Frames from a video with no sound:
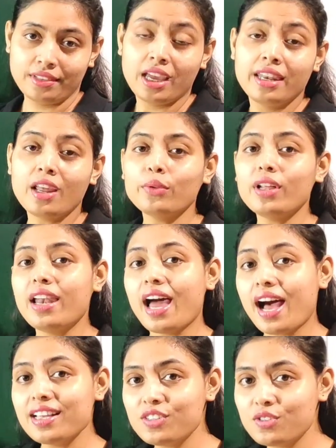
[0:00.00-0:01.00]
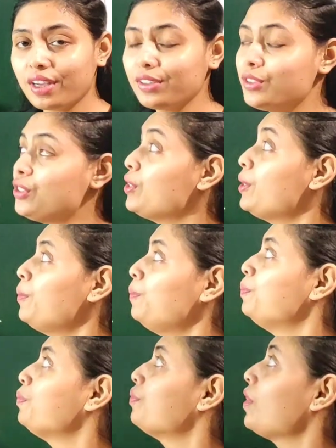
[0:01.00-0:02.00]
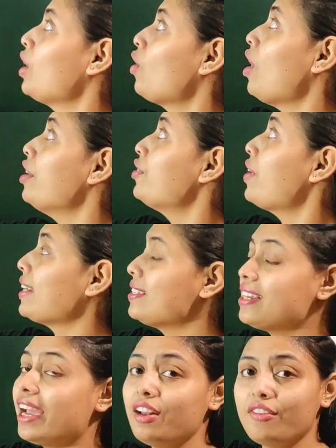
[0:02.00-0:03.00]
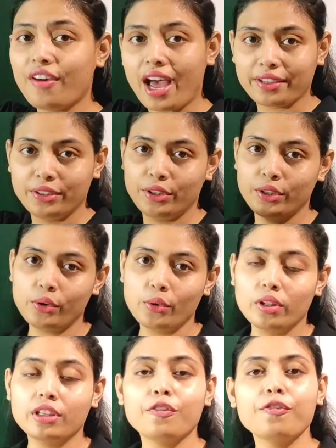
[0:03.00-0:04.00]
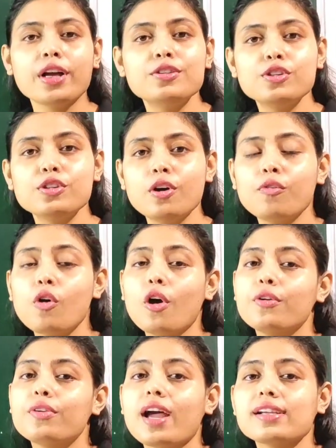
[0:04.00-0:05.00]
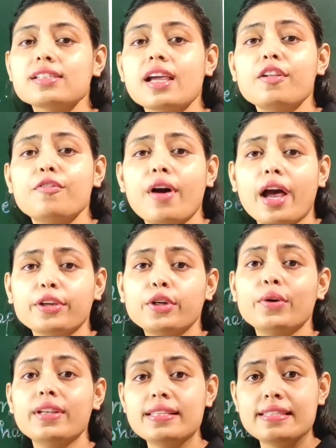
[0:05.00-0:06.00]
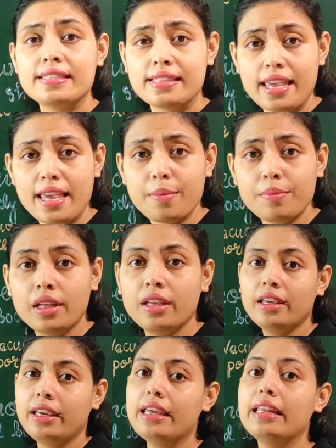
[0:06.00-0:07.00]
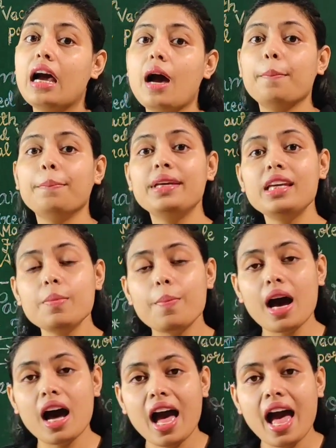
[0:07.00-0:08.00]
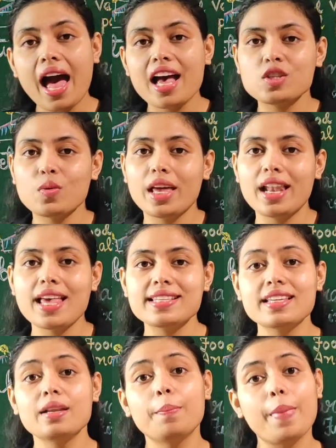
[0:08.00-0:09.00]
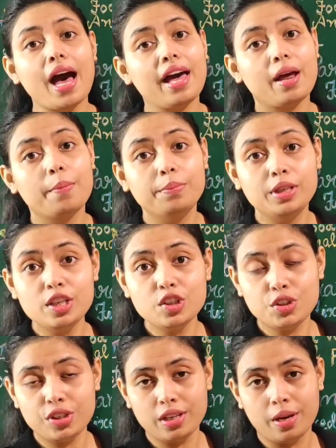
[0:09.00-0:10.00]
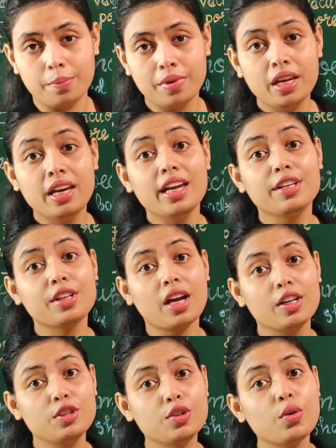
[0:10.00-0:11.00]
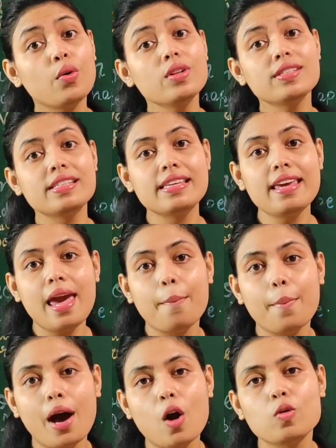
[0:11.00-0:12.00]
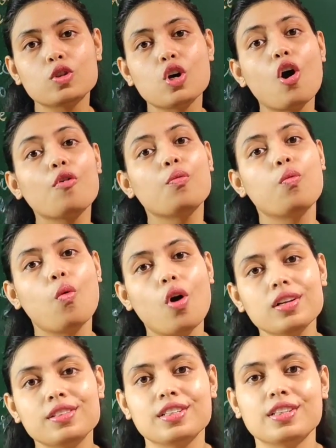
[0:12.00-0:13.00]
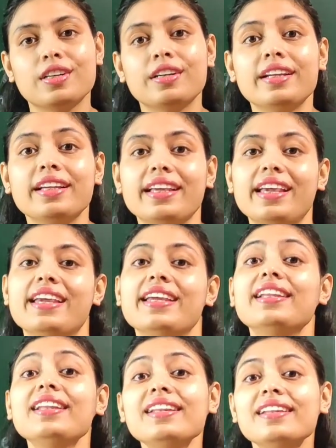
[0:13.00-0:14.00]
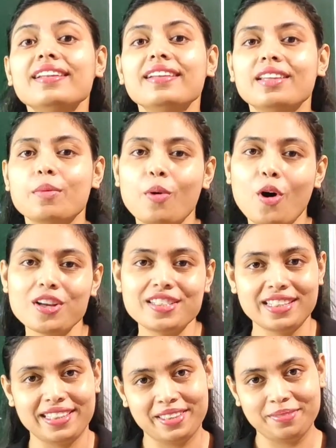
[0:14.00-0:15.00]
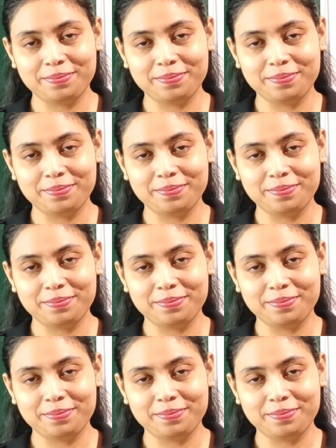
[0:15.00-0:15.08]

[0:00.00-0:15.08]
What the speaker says: Now the last structure, contractile vacuole. The function of contractile vacuole is same in amoeba as well as in parameecium. It controls the amount of water in the body.